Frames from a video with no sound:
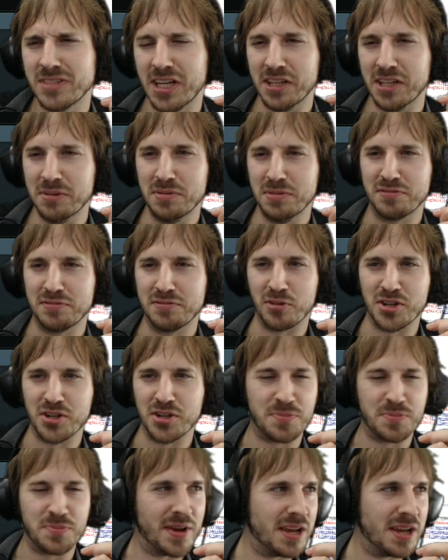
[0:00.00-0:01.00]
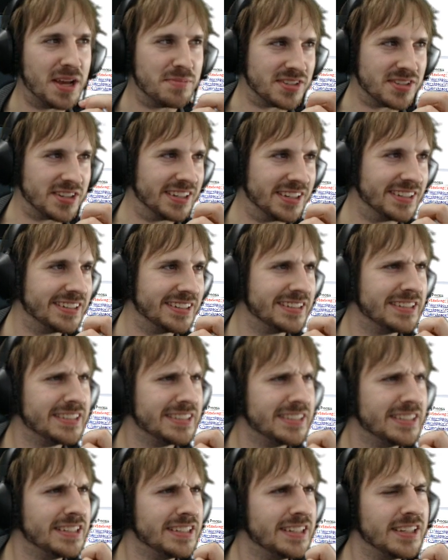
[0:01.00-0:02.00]
And before spams, yeah.
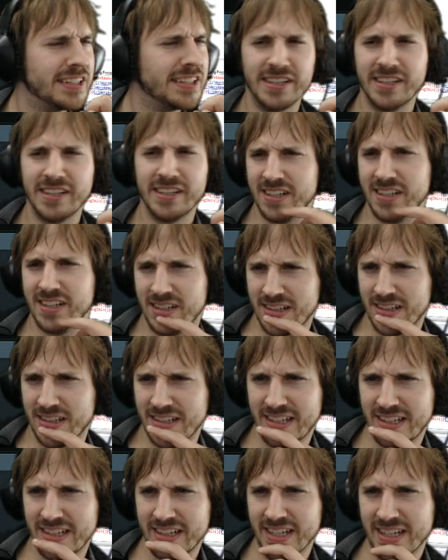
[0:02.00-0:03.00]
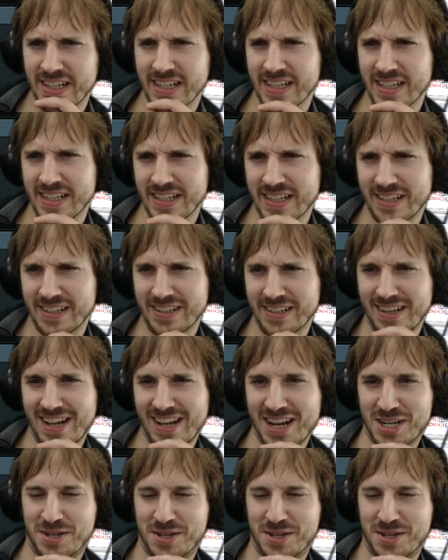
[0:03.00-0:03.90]
Uh, let